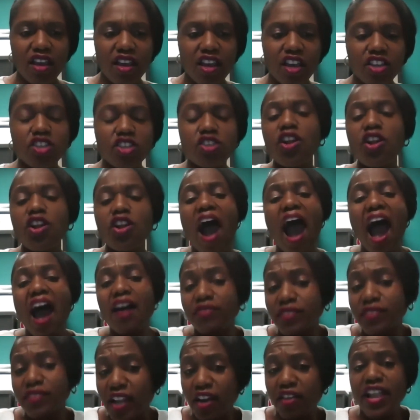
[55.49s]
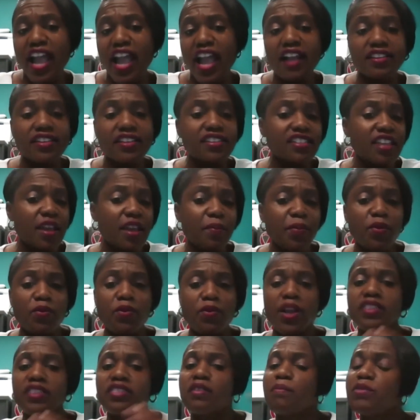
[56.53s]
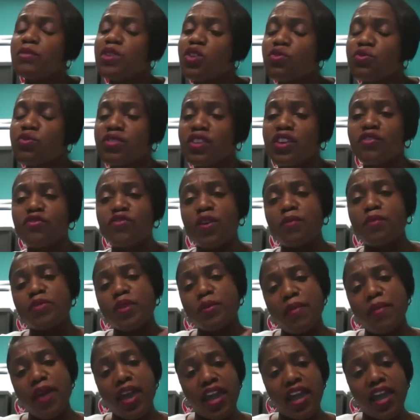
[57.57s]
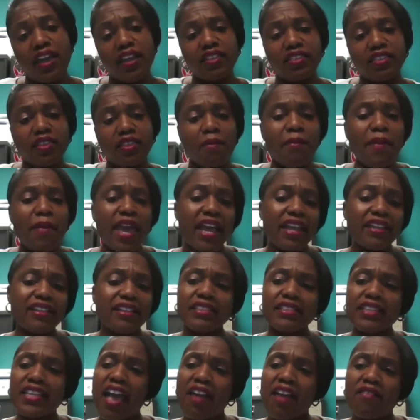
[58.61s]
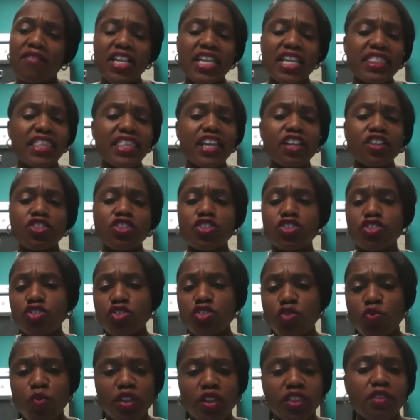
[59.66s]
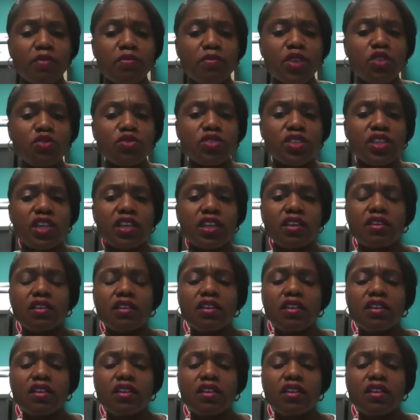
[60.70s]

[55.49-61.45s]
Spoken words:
You know, I've learned how to separate the music from the man. The man doesn't have anything to do with the music.